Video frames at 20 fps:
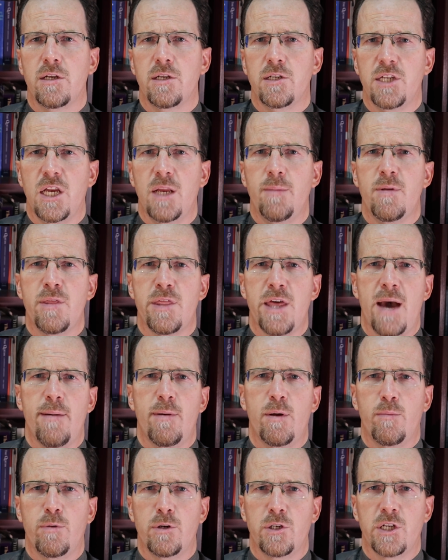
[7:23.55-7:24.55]
Zayd bin
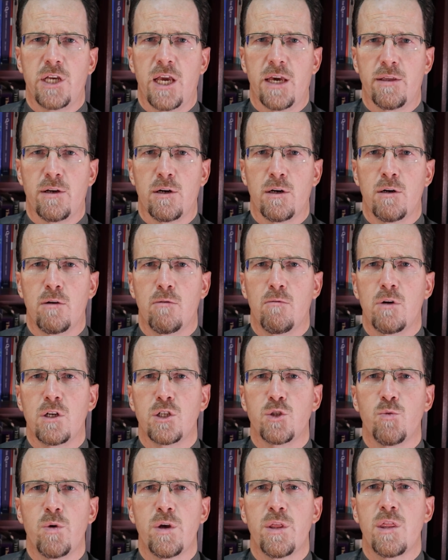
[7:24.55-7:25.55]
Thabit put together
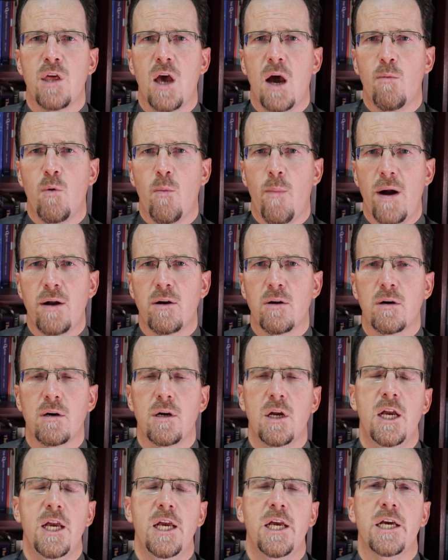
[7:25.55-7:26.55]
was with Abu Bakr
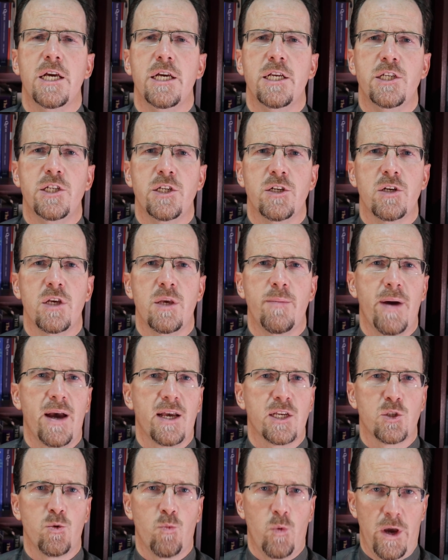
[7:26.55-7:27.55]
until he
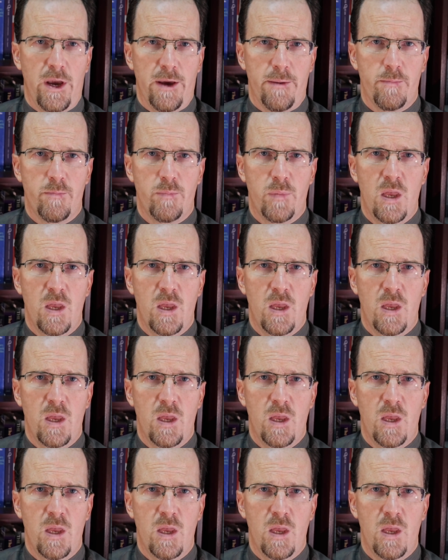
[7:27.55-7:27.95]
passed away.